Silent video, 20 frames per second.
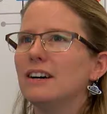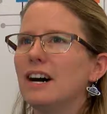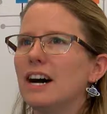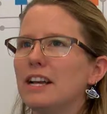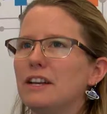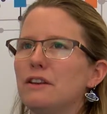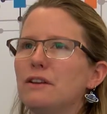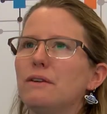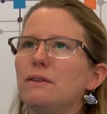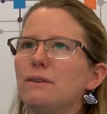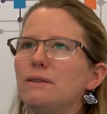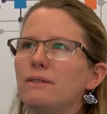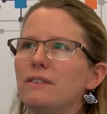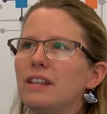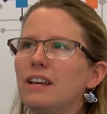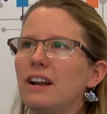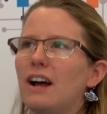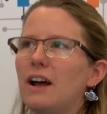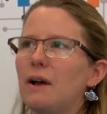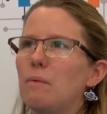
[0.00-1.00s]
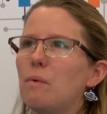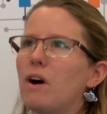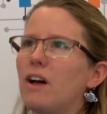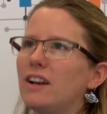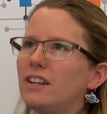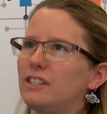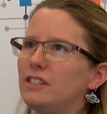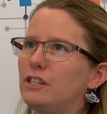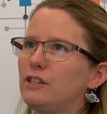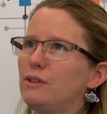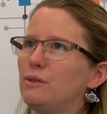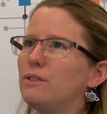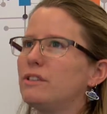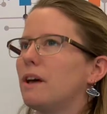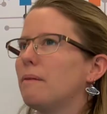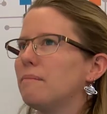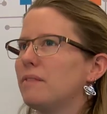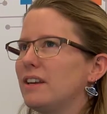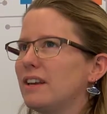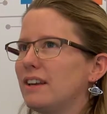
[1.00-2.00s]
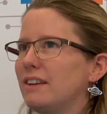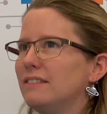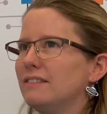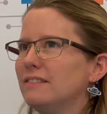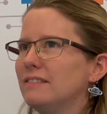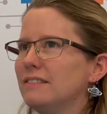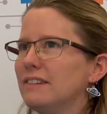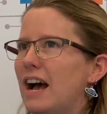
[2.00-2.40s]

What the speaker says: I knew that I wanted to do something